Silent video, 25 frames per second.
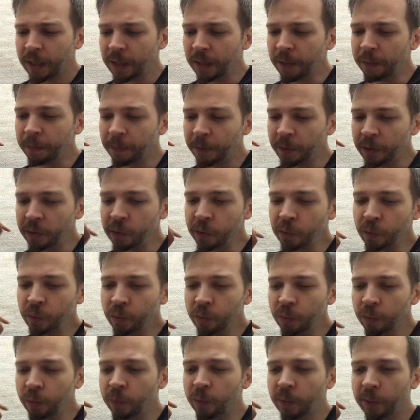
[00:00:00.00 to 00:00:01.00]
If
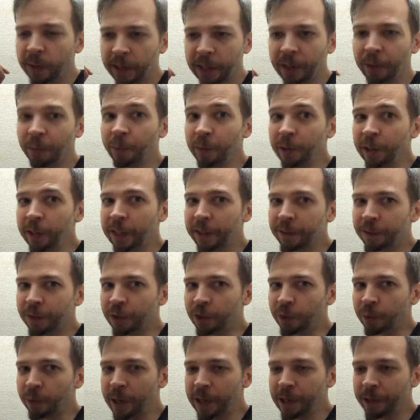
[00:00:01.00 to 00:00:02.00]
you, in a real life
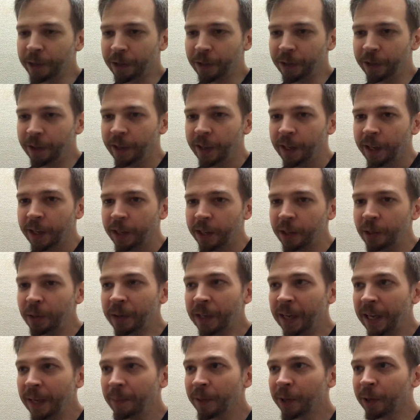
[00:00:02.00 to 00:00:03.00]
situation, you
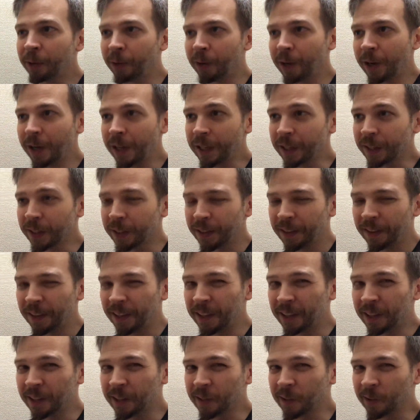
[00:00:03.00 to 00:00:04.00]
came across
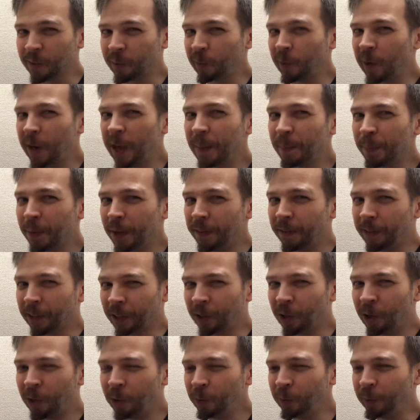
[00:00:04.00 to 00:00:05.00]
a scrap of
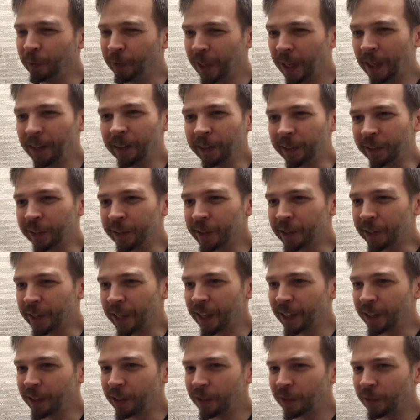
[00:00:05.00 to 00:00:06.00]
occult knowledge
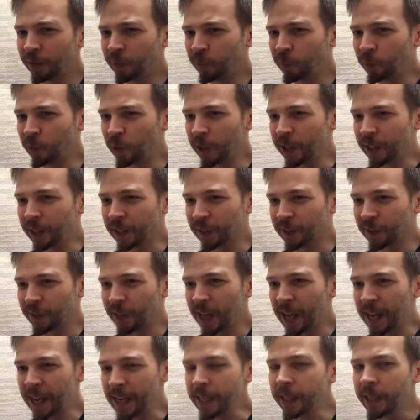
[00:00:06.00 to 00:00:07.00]
that was
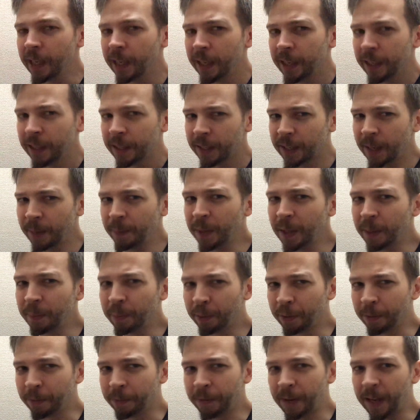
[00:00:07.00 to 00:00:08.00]
like something
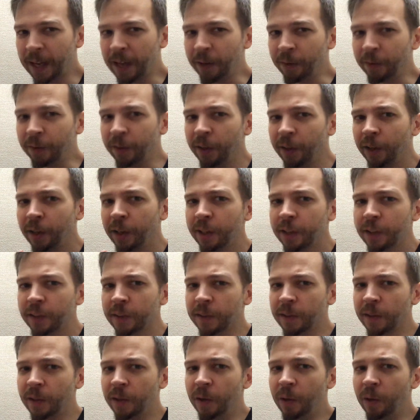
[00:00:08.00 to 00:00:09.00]
profound.
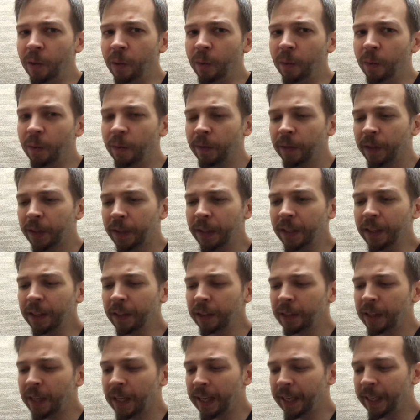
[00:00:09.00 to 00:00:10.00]
So
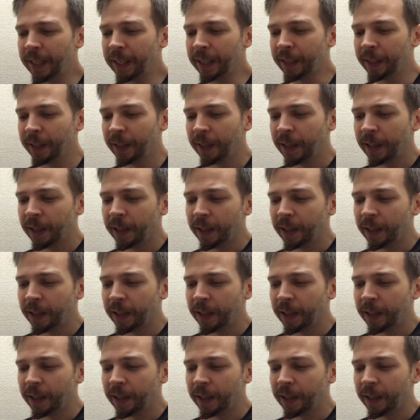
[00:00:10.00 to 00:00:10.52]
think like